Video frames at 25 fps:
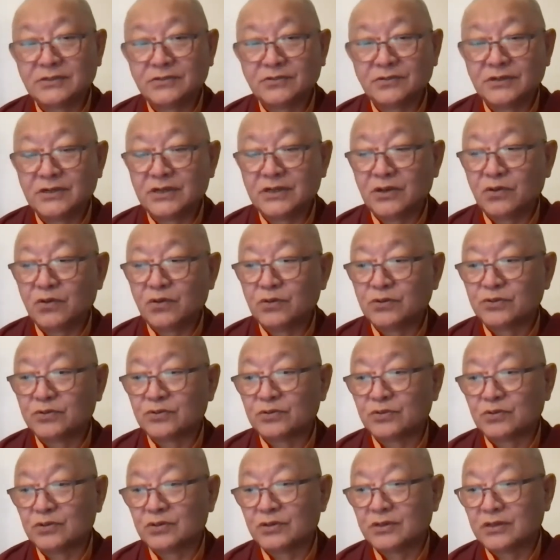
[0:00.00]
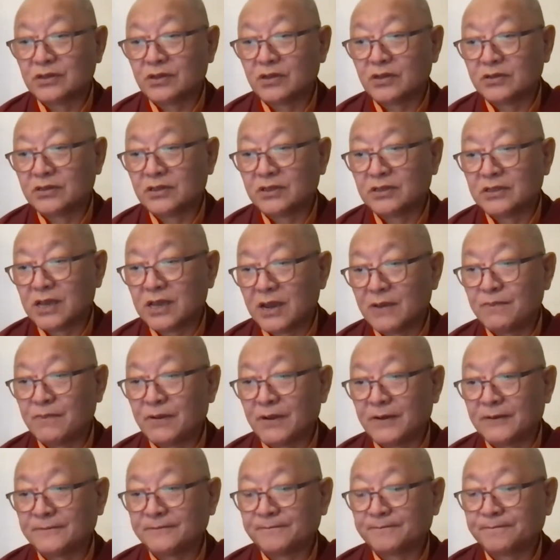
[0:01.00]
today also on the
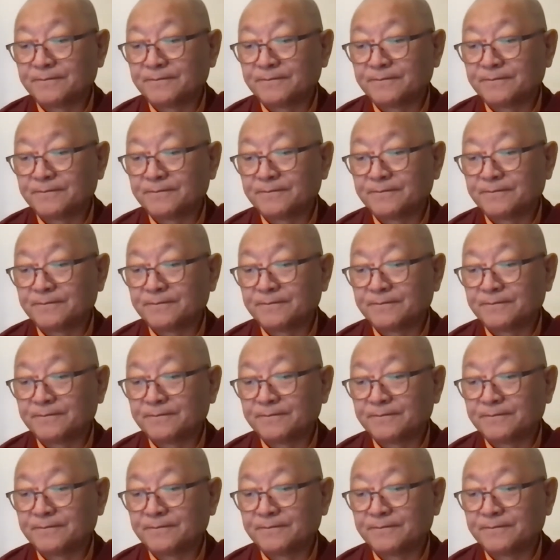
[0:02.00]
Dharma.